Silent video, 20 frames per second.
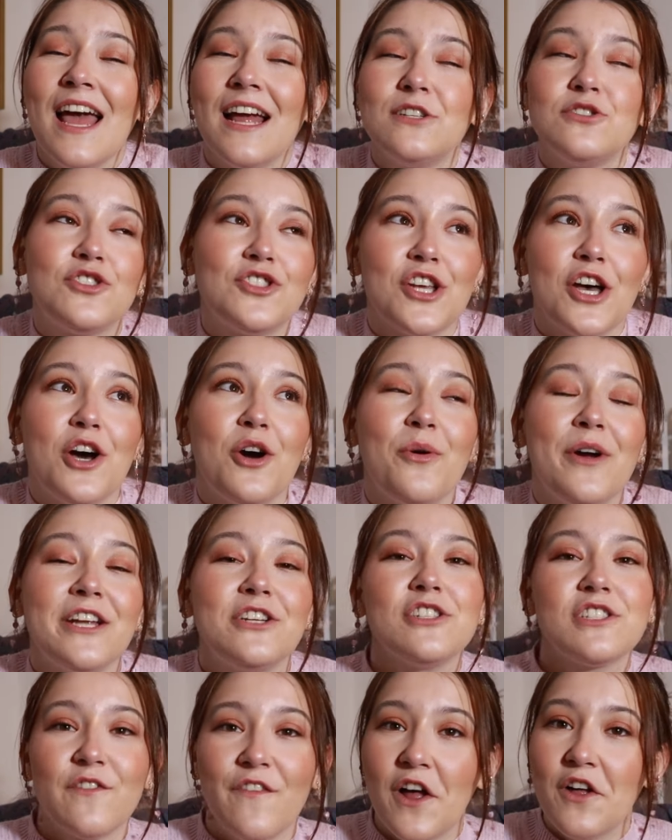And so it
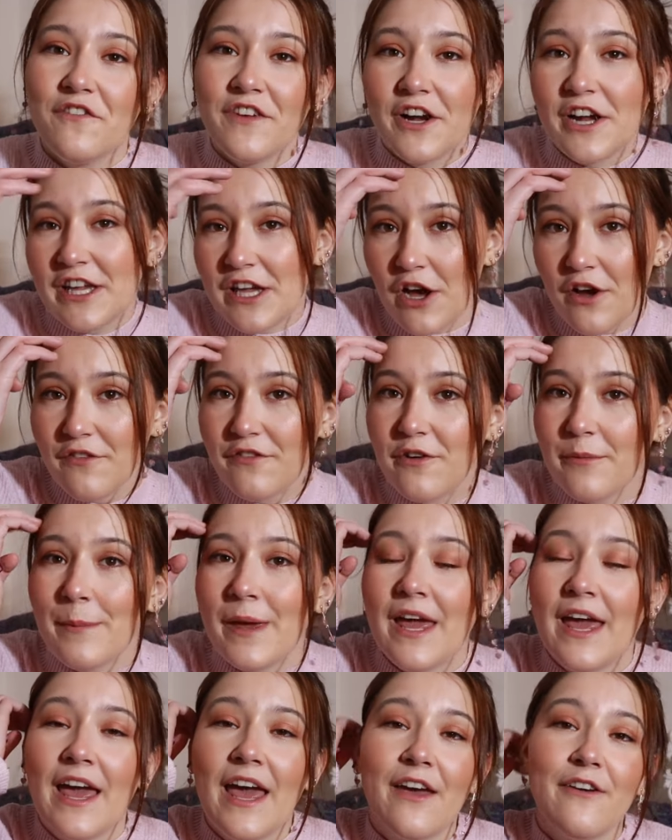just felt very young for
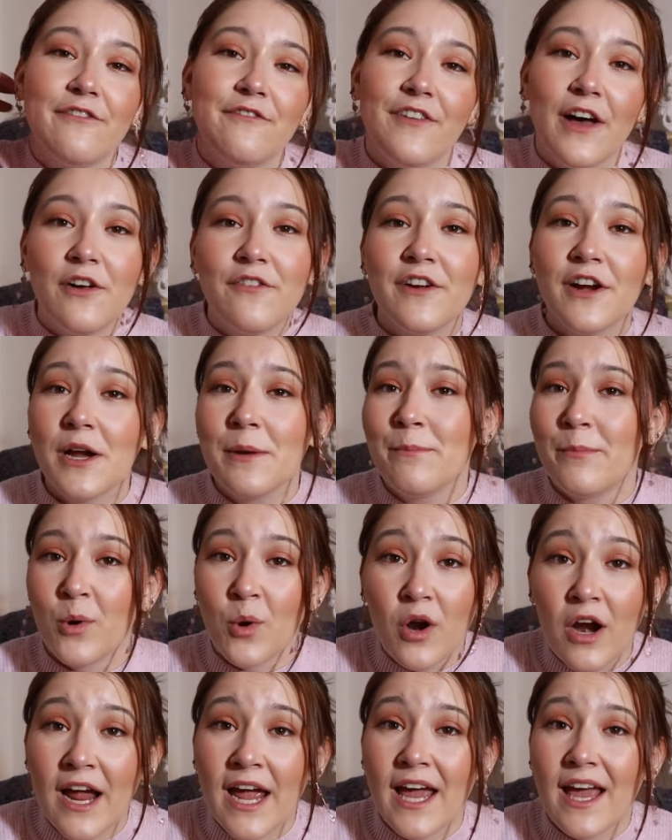me. It felt very
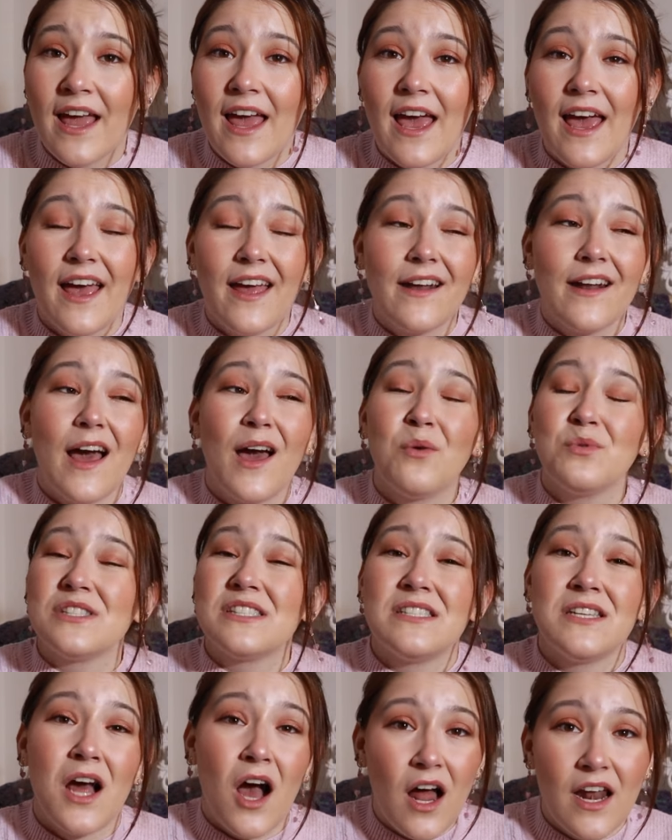boring, and I
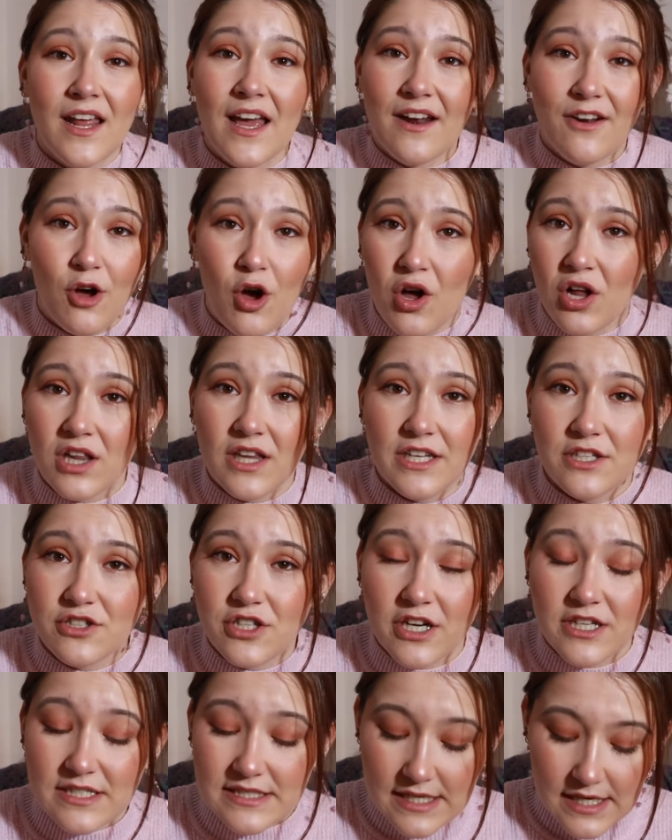was not at all
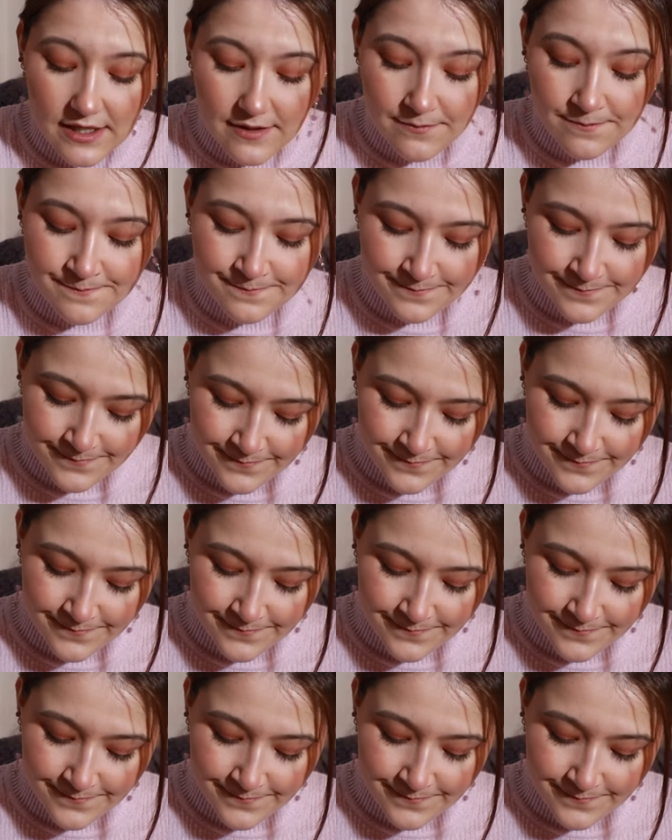interested.